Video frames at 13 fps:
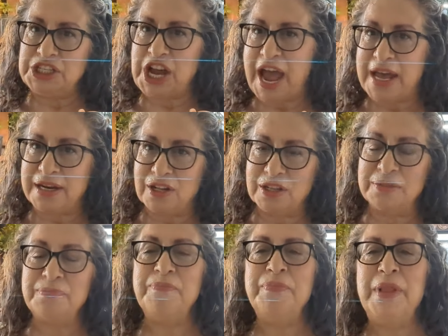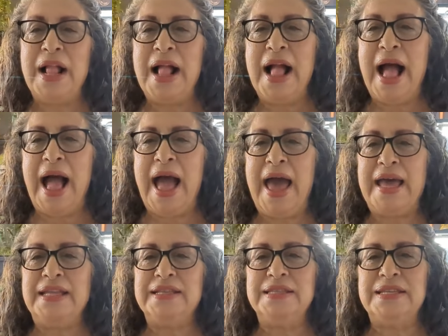channel,
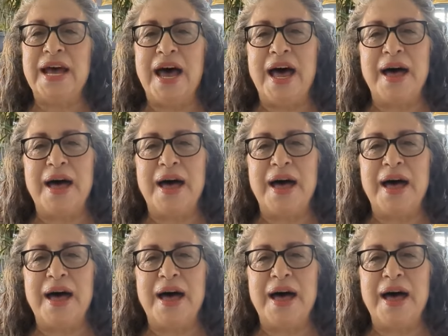and